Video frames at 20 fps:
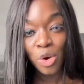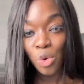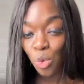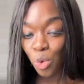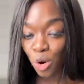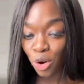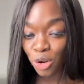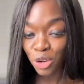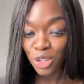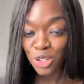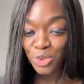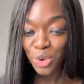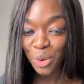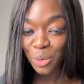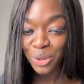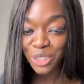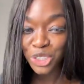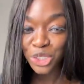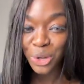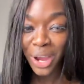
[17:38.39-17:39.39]
a world
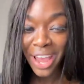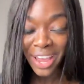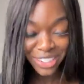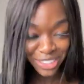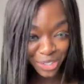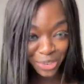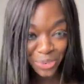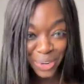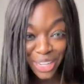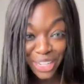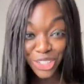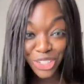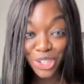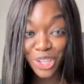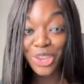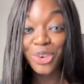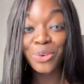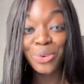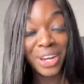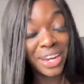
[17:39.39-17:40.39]
where we're trying to reach
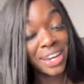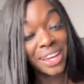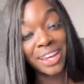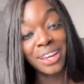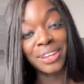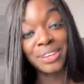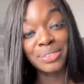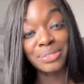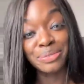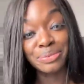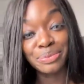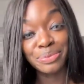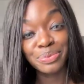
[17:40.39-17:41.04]
unity,